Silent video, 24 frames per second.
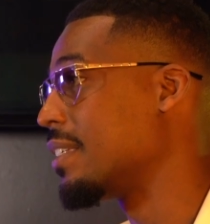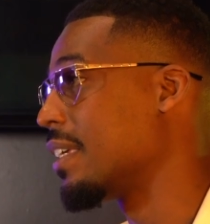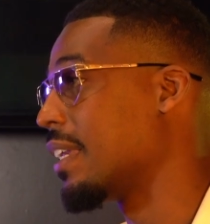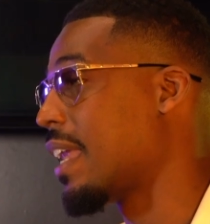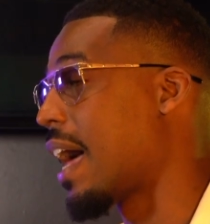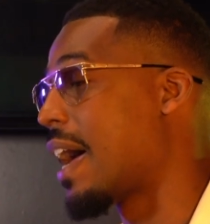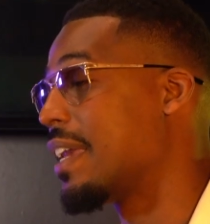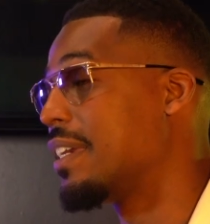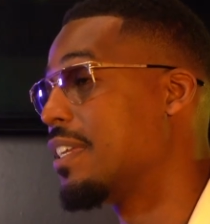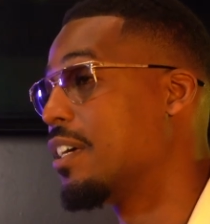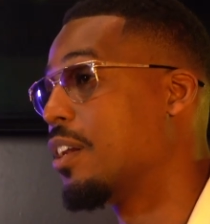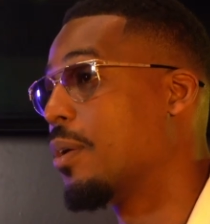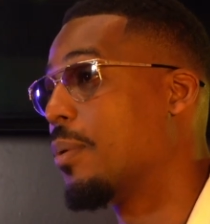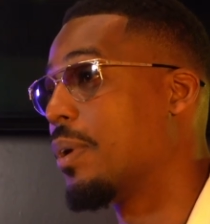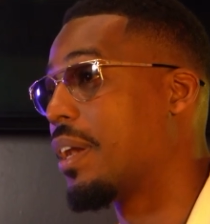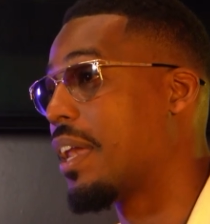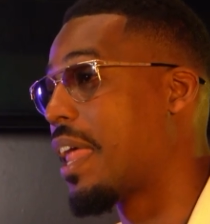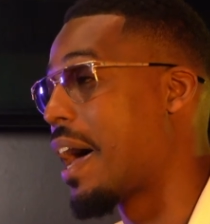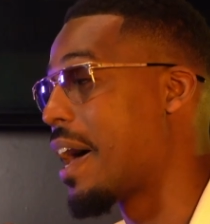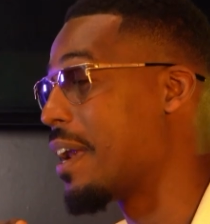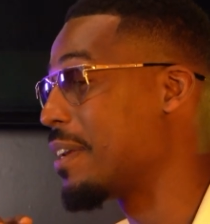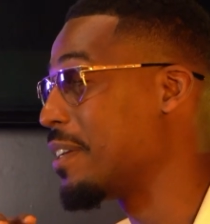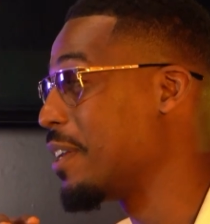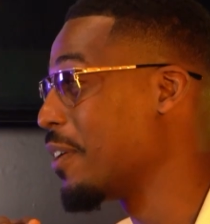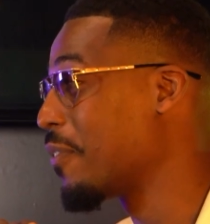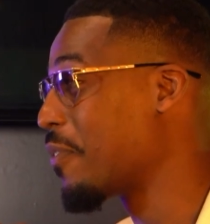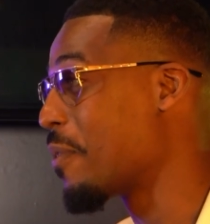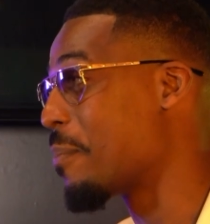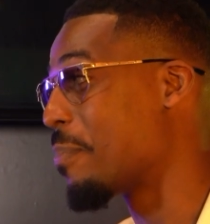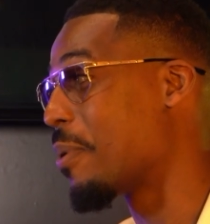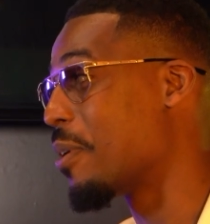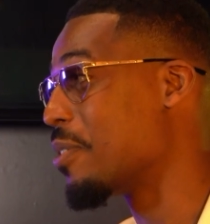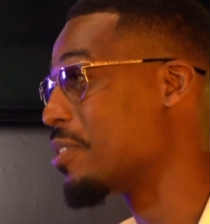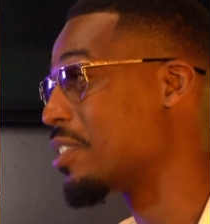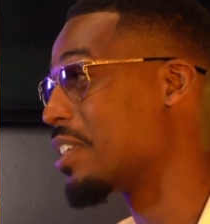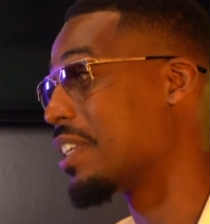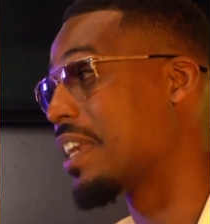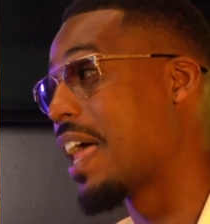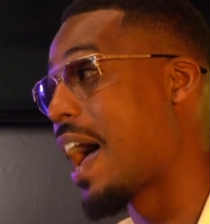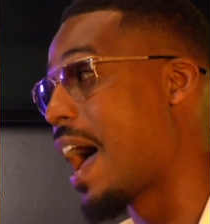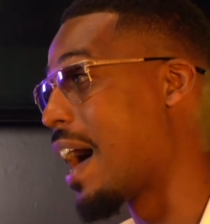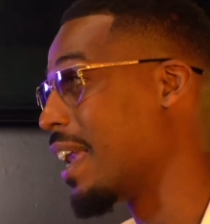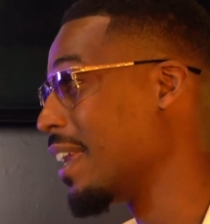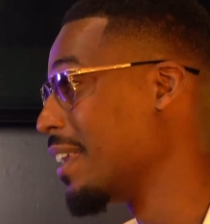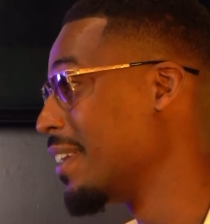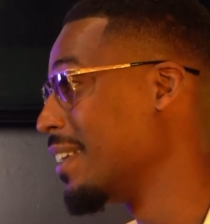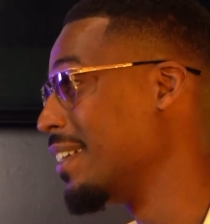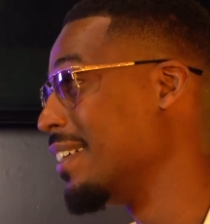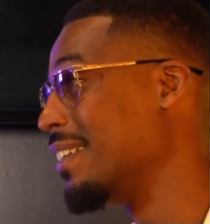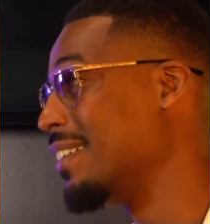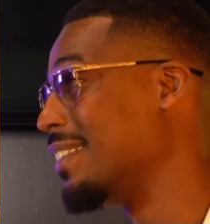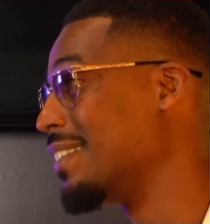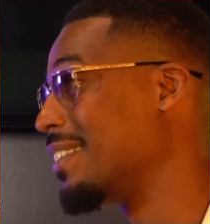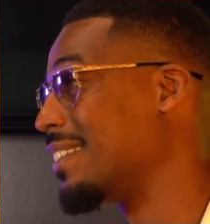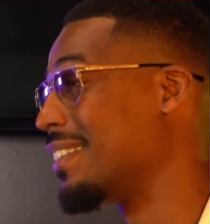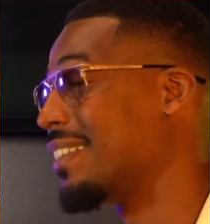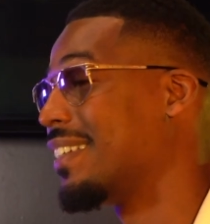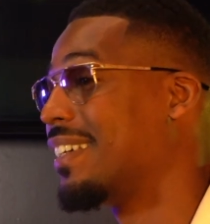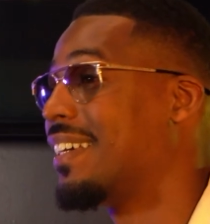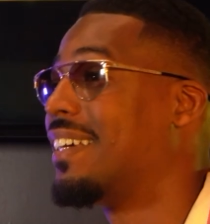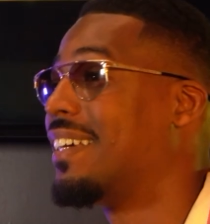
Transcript: It's a lot dealing with a lot of different personalities.